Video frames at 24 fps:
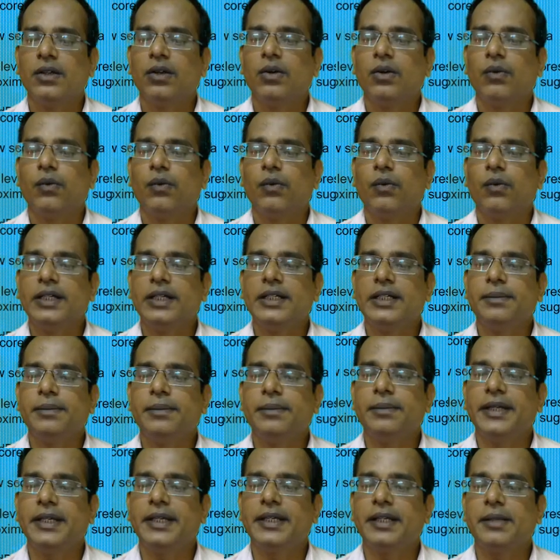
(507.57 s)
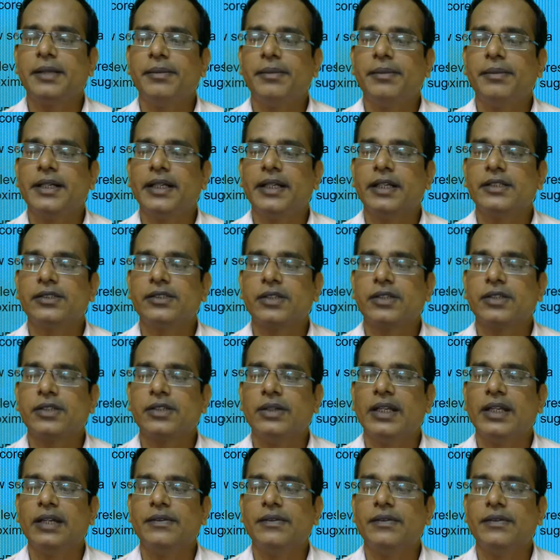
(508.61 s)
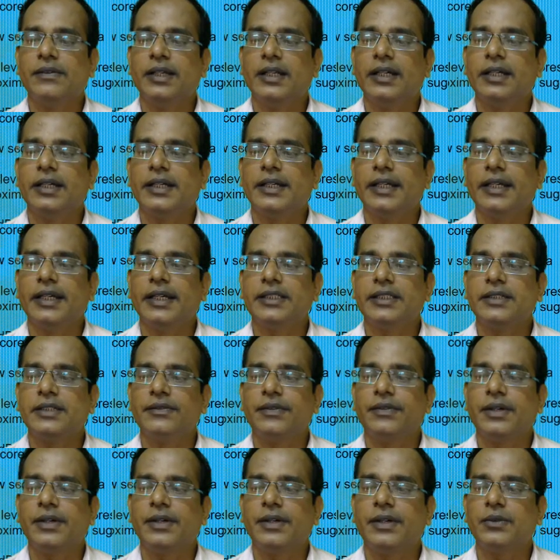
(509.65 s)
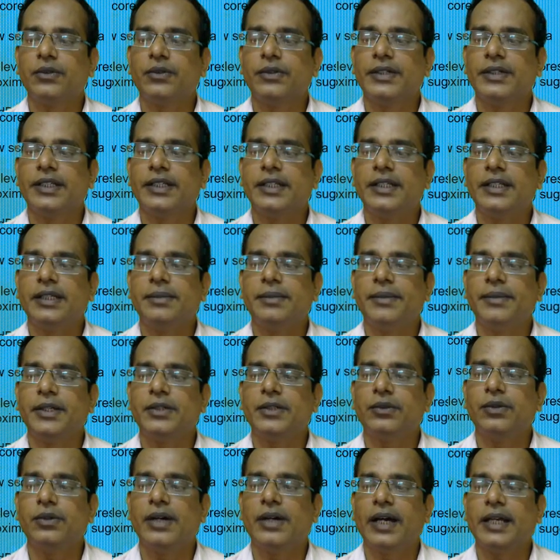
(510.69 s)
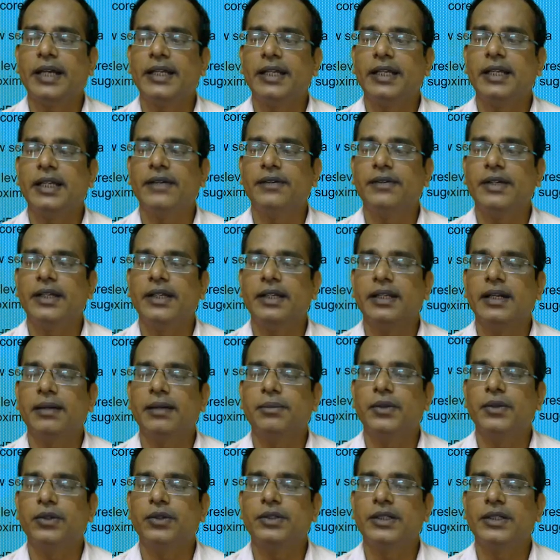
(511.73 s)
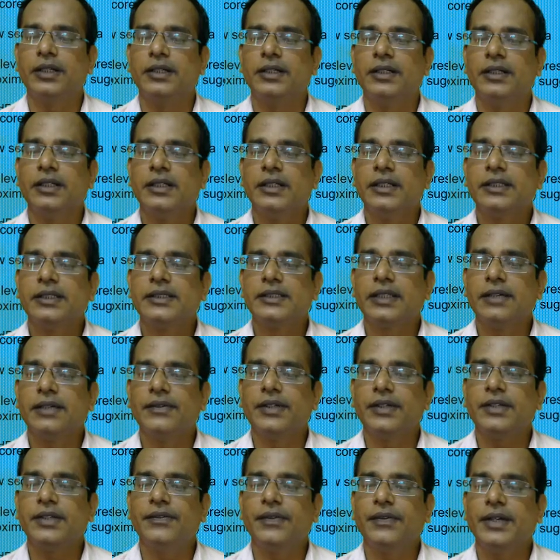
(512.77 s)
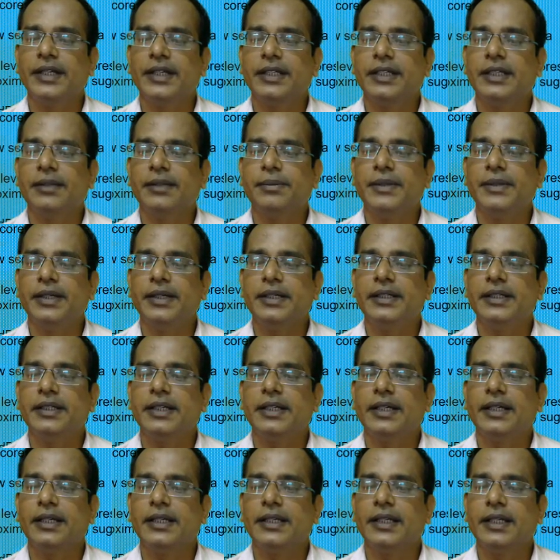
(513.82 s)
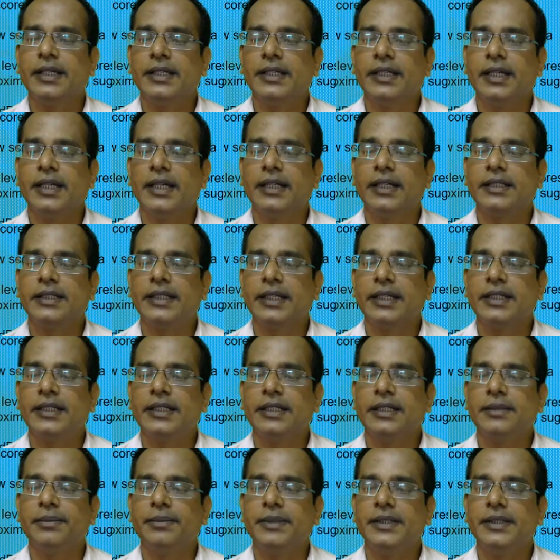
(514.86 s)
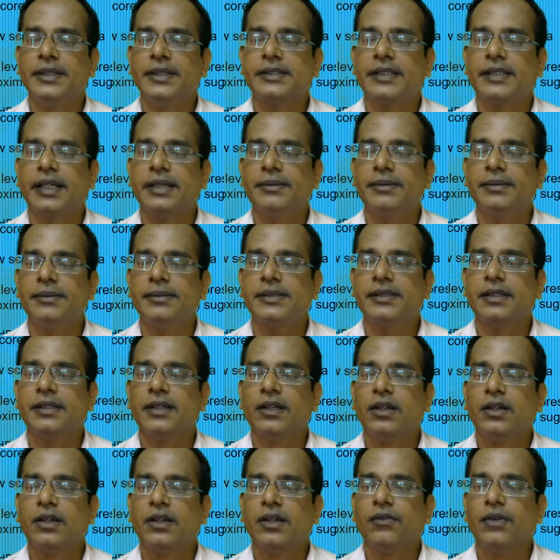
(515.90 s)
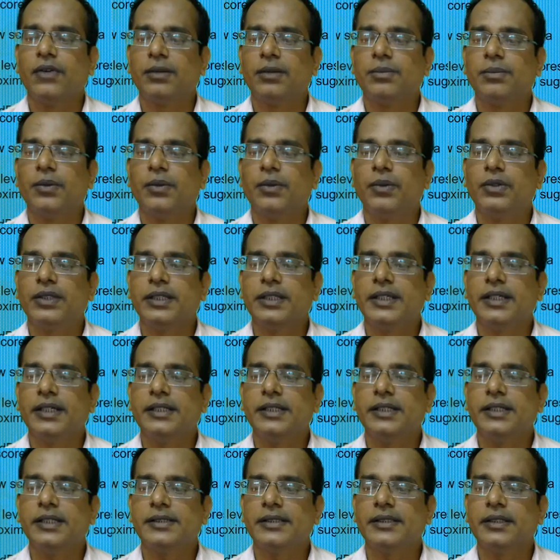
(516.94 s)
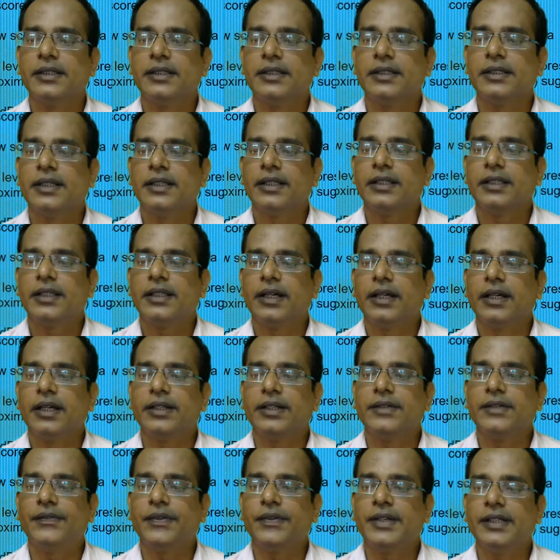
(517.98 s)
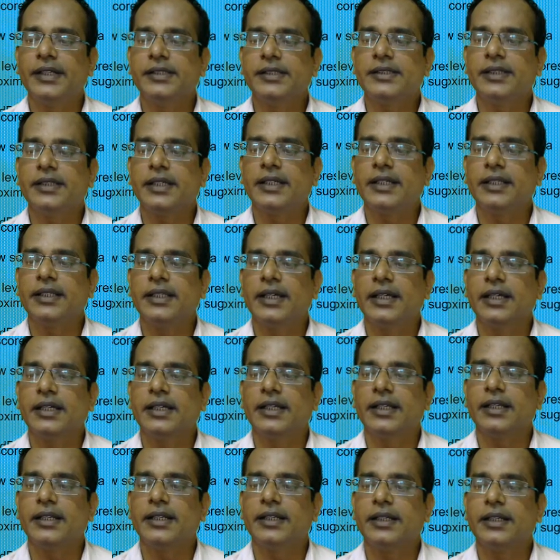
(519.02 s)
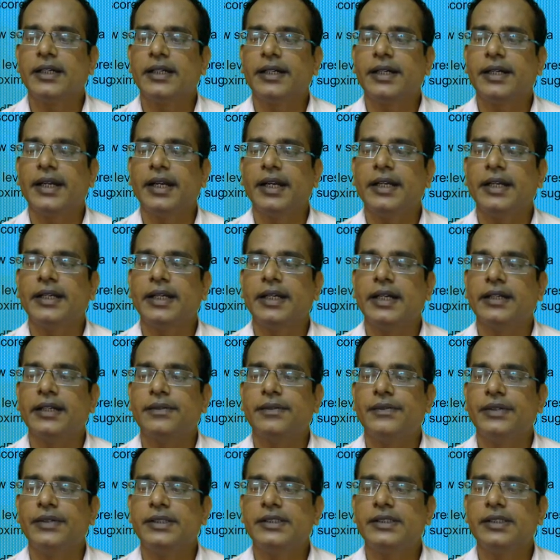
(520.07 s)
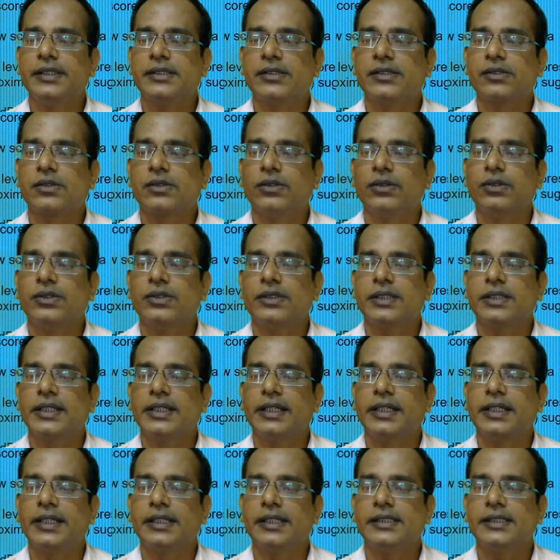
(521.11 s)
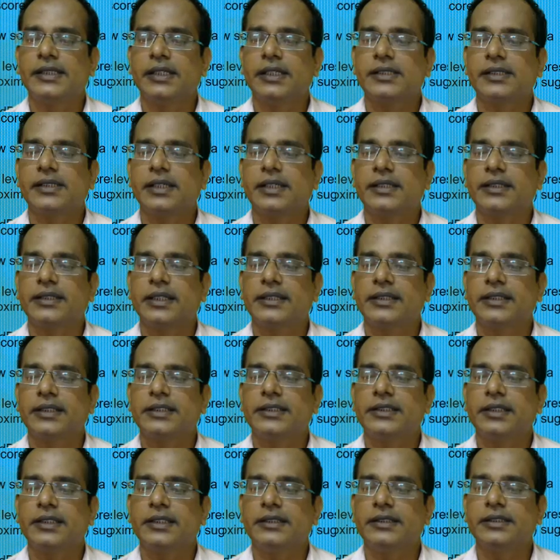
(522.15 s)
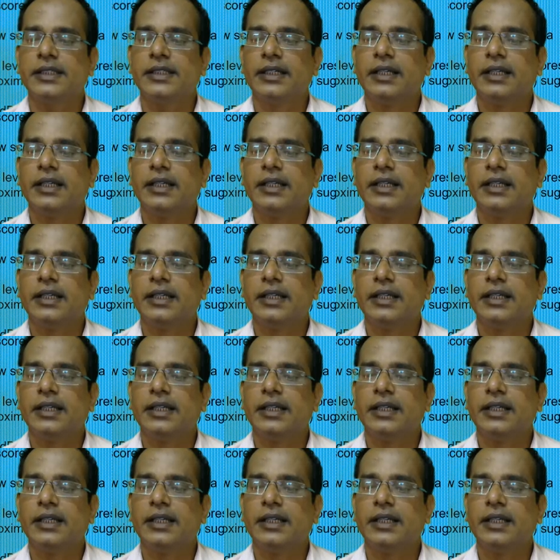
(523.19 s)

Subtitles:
1 dB increment at sound level ranging from 20 dB to high level about 75 dB in 10 dB steps for both ears. The difference in rate at which scores increases the suggestion